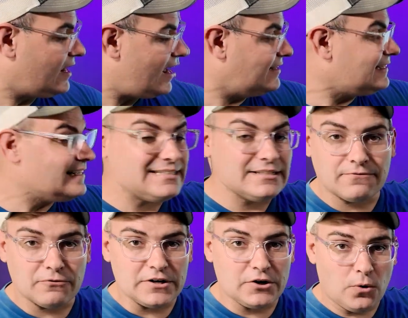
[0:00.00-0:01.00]
content in
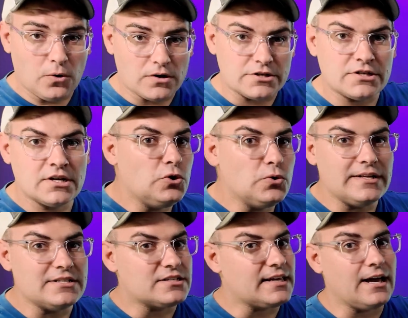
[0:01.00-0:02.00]
free course, you
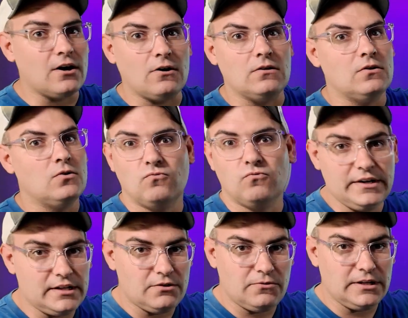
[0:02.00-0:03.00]
can scale
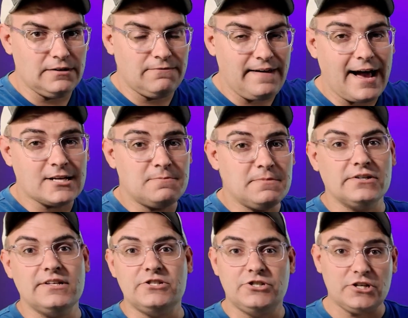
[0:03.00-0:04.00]
really, really fast
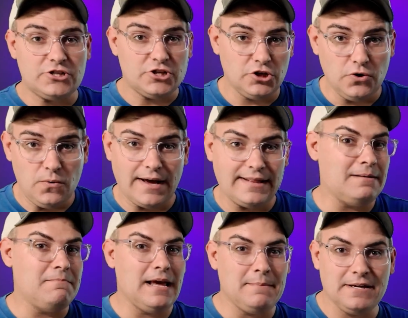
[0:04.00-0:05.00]
because it's just you and
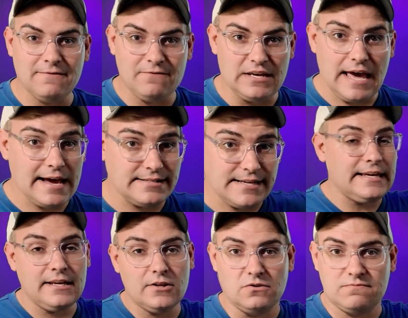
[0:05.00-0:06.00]
then maybe a VA
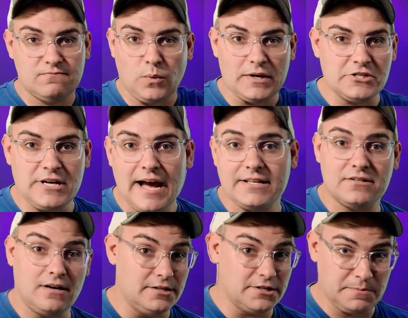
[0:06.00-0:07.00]
taking those quick chats
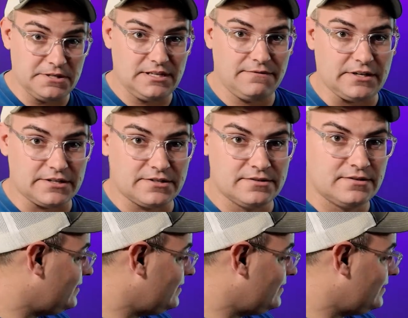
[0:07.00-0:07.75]
on specifics.